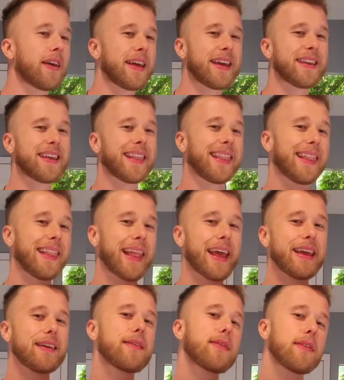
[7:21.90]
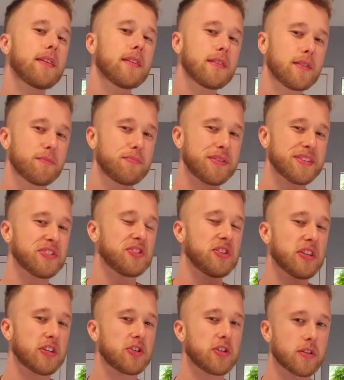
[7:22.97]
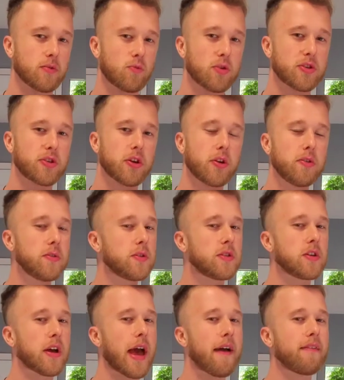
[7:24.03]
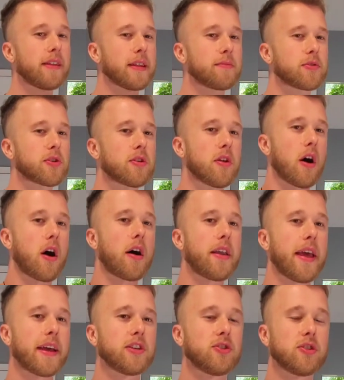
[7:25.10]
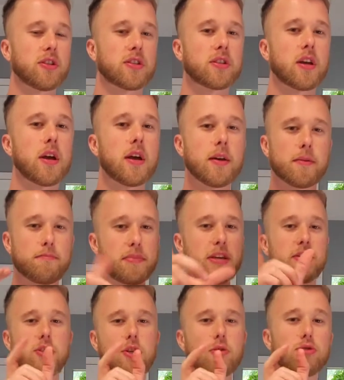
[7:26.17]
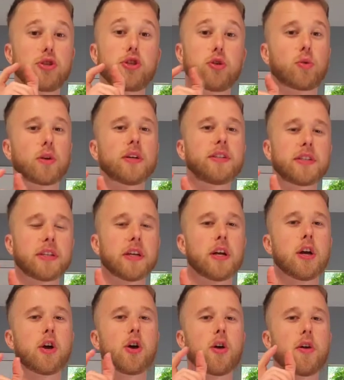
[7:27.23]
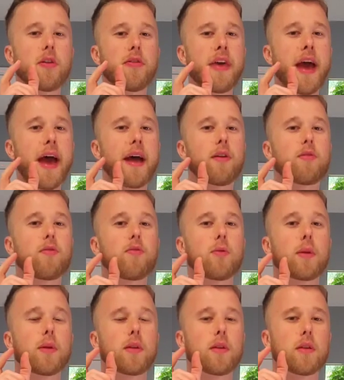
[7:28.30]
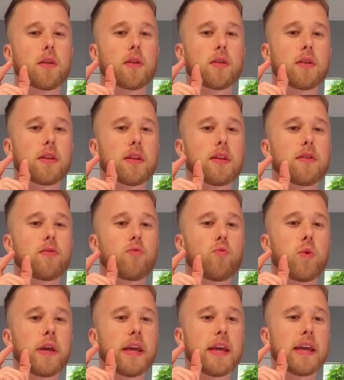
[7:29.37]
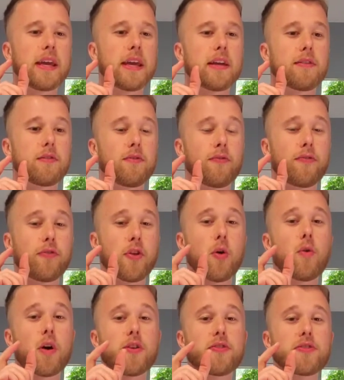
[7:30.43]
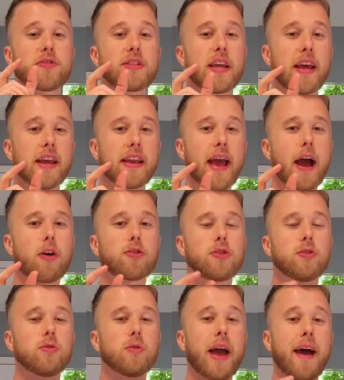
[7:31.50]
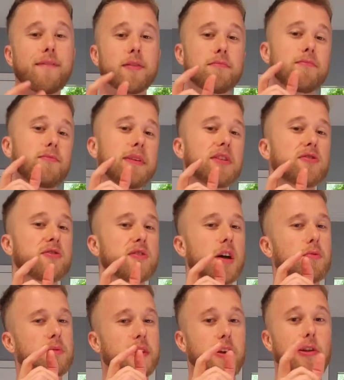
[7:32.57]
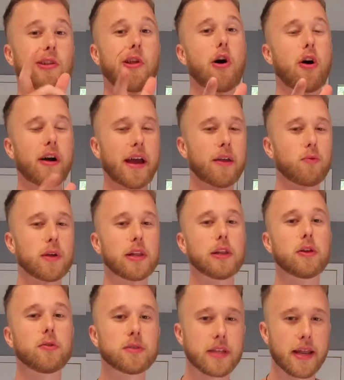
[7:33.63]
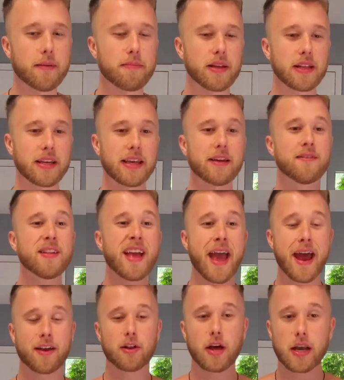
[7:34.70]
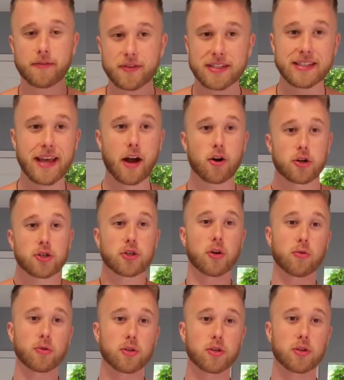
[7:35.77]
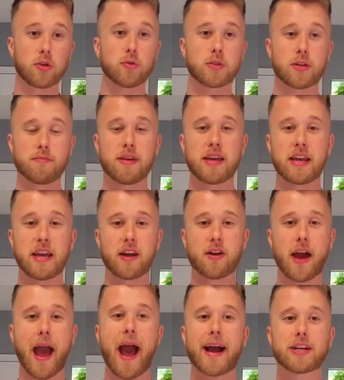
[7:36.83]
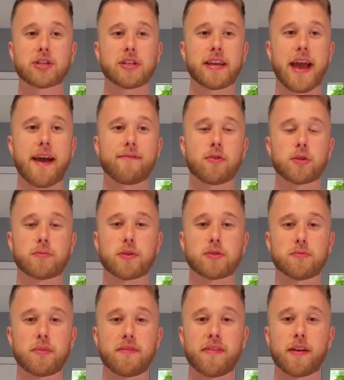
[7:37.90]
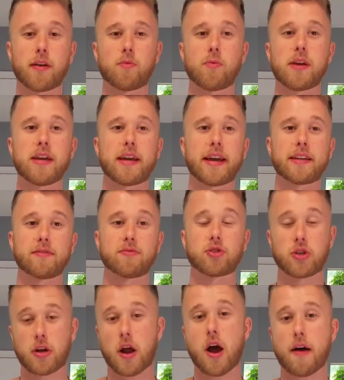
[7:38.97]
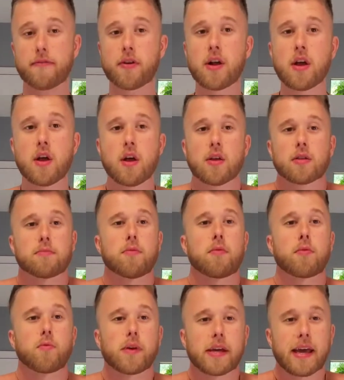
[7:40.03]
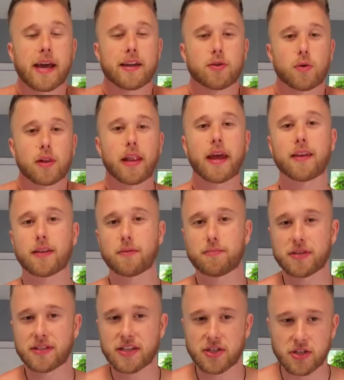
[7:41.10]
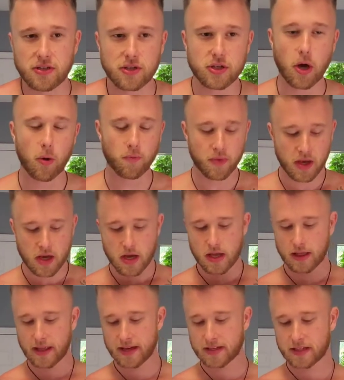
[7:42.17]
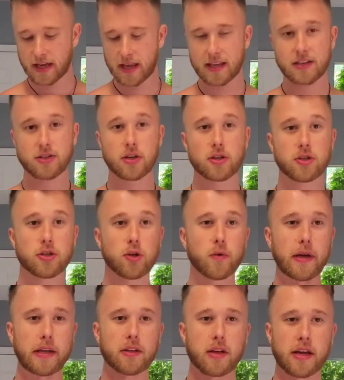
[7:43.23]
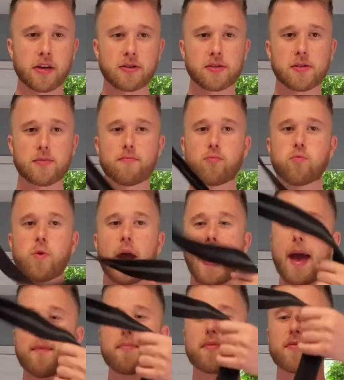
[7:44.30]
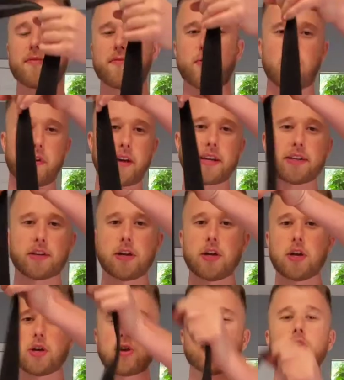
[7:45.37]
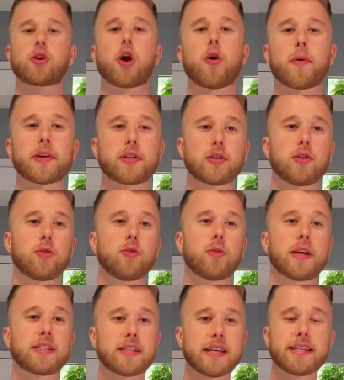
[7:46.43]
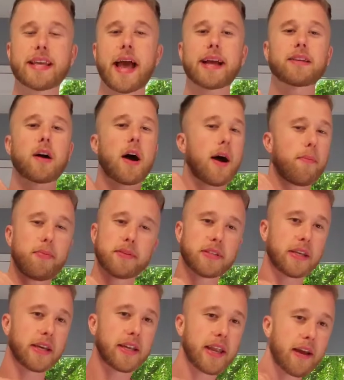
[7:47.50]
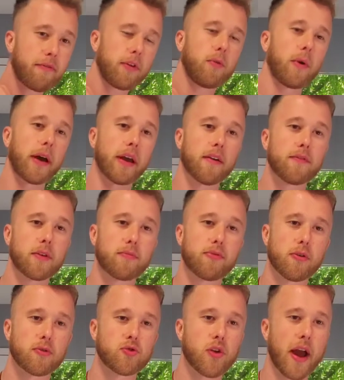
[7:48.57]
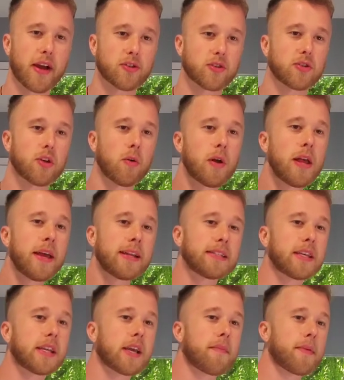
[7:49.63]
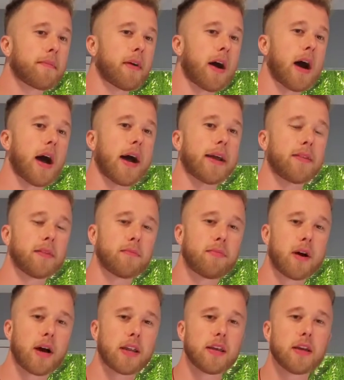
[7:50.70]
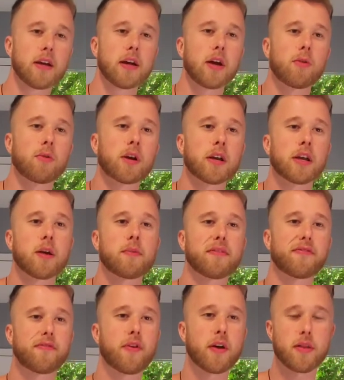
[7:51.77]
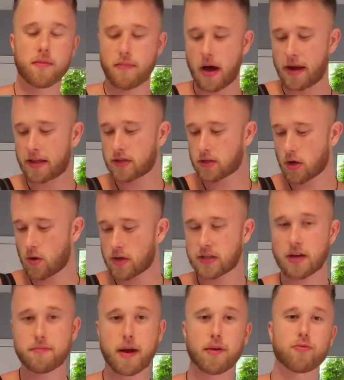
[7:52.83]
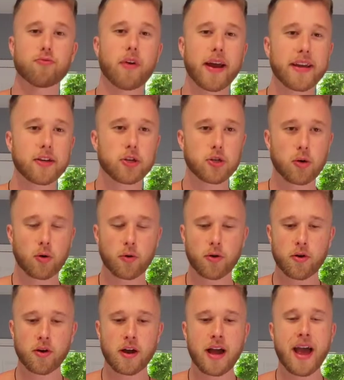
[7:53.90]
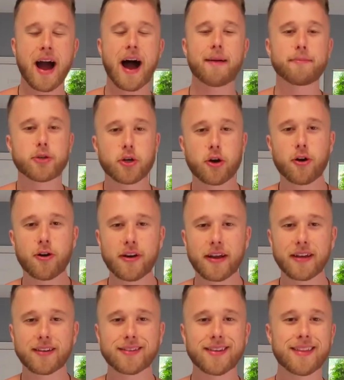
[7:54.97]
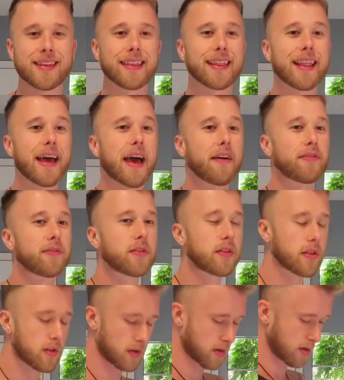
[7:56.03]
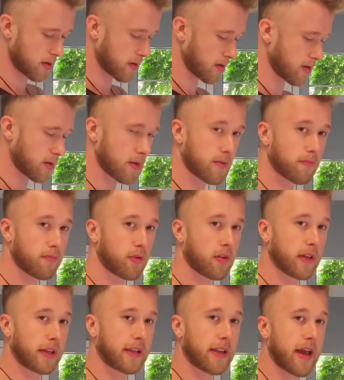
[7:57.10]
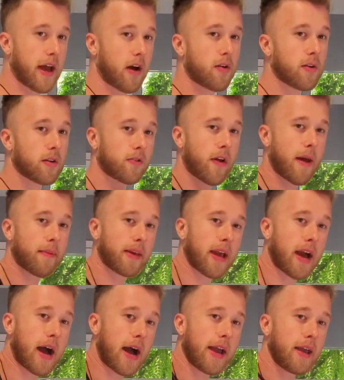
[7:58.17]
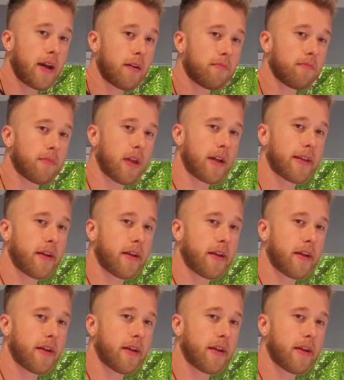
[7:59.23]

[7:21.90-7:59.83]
in a lengthened position. We're so used to having them turn on and just be so short that we don't understand how to have them be turned on when they're long, and we lose that ability. And a lot of us that are so used to being here actually have those muscles be very weak and shut off the moment we get into a lengthened position. So let's get into it. Here's the wrap for it. It's the exact opposite in every way of the protraction. So instead of coming behind the body, we're gonna come in front of the body. So it's on my right shoulder, I'm turning to the left. Pulling down, grabbing it high up, not